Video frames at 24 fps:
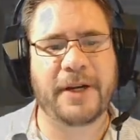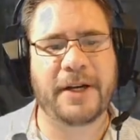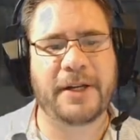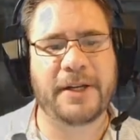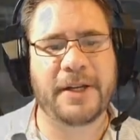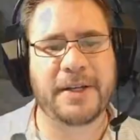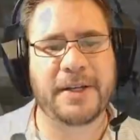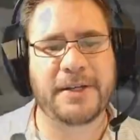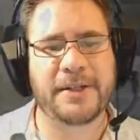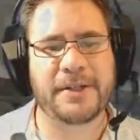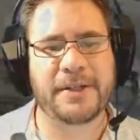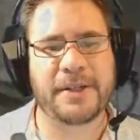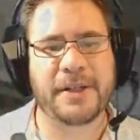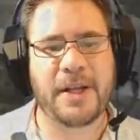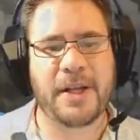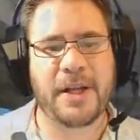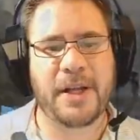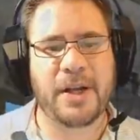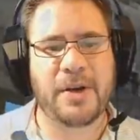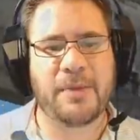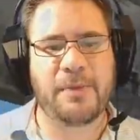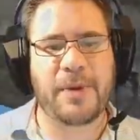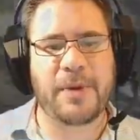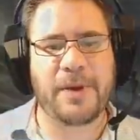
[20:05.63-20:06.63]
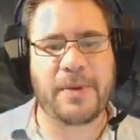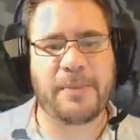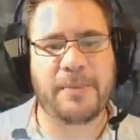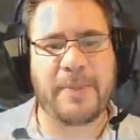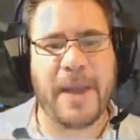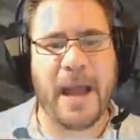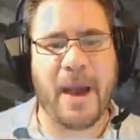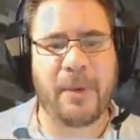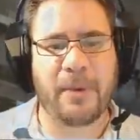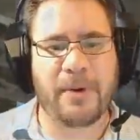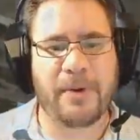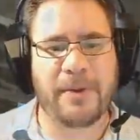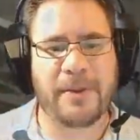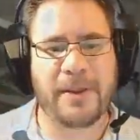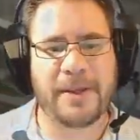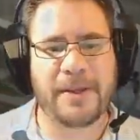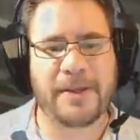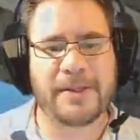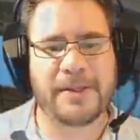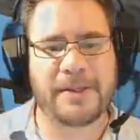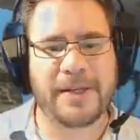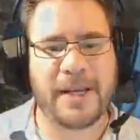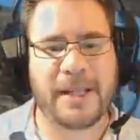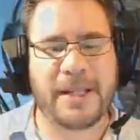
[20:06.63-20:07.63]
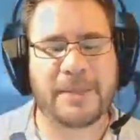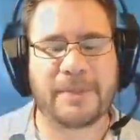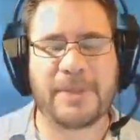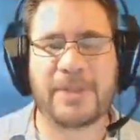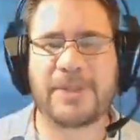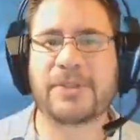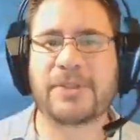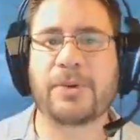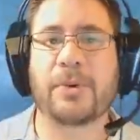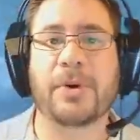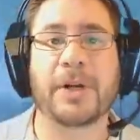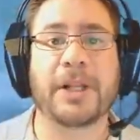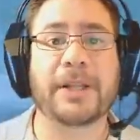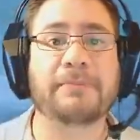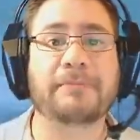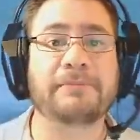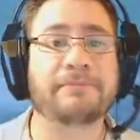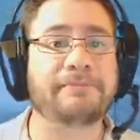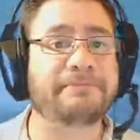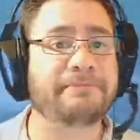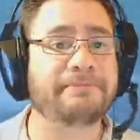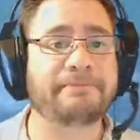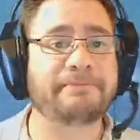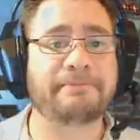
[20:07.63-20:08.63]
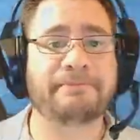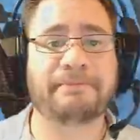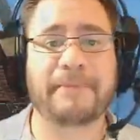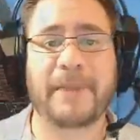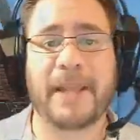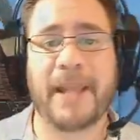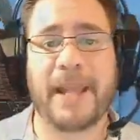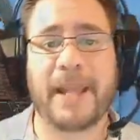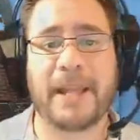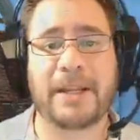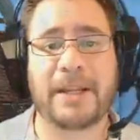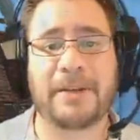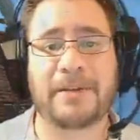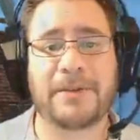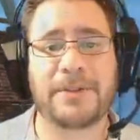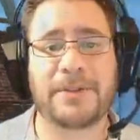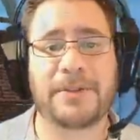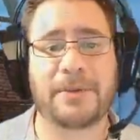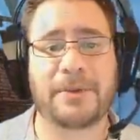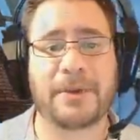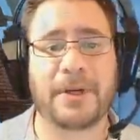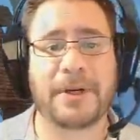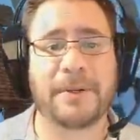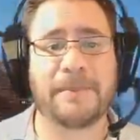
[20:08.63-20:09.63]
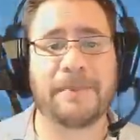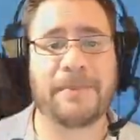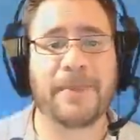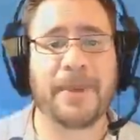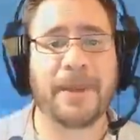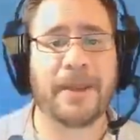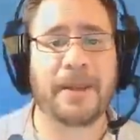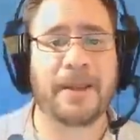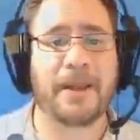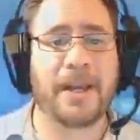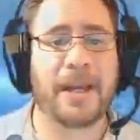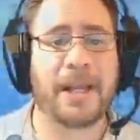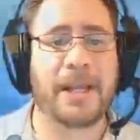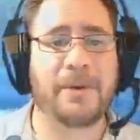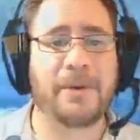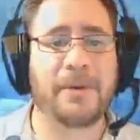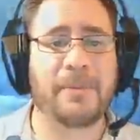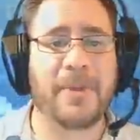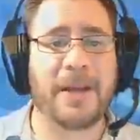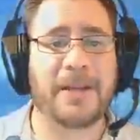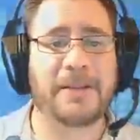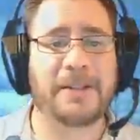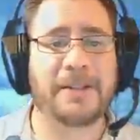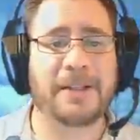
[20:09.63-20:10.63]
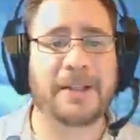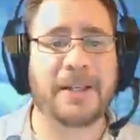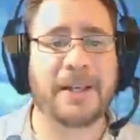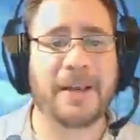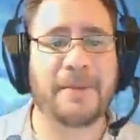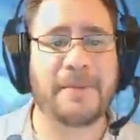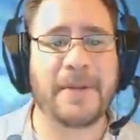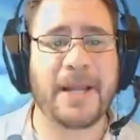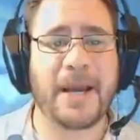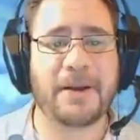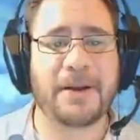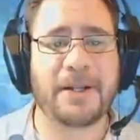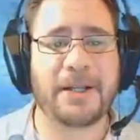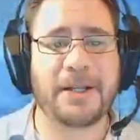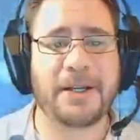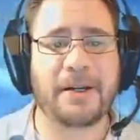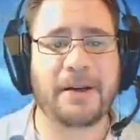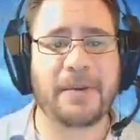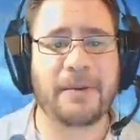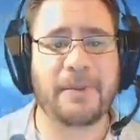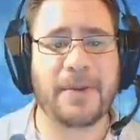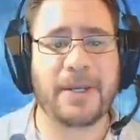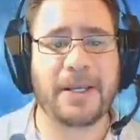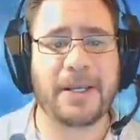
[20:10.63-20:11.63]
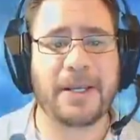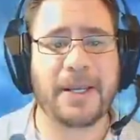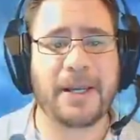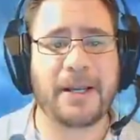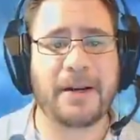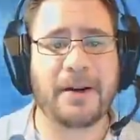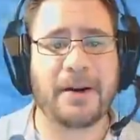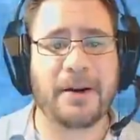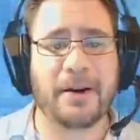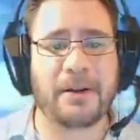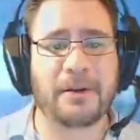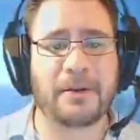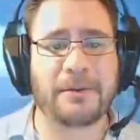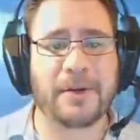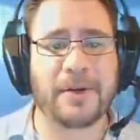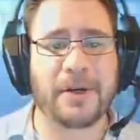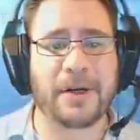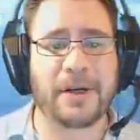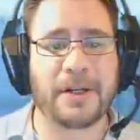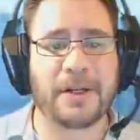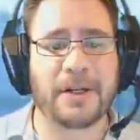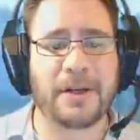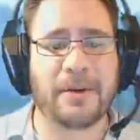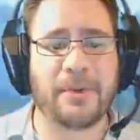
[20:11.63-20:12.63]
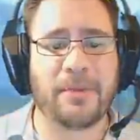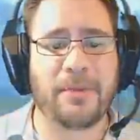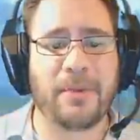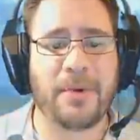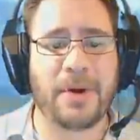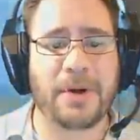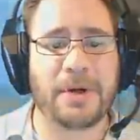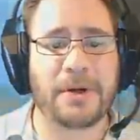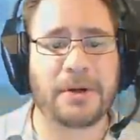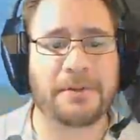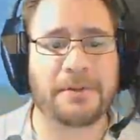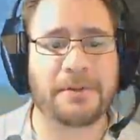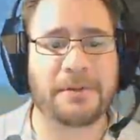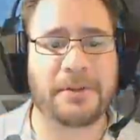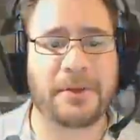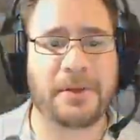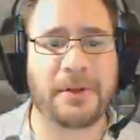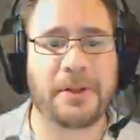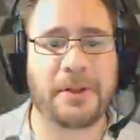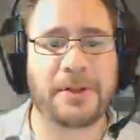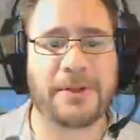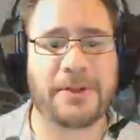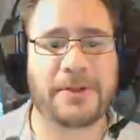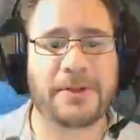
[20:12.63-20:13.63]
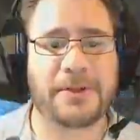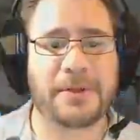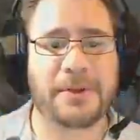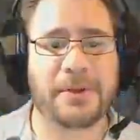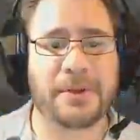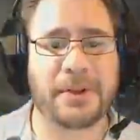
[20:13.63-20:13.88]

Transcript: Dust. We power this, and then we sort it. End of story. And then we basically come down here, and we get all of our wonderful Soul